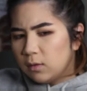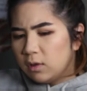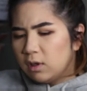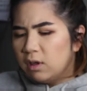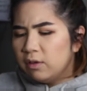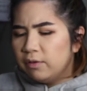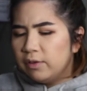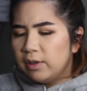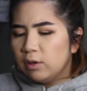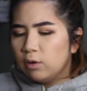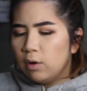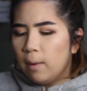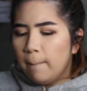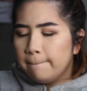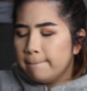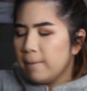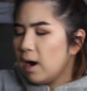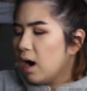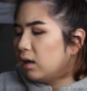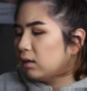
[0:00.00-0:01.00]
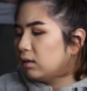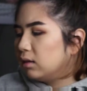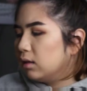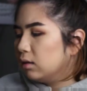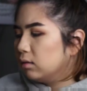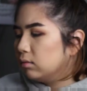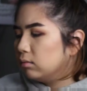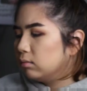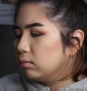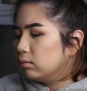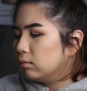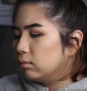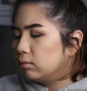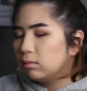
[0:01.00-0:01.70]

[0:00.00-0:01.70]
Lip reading: Oh, feel ko pangit ng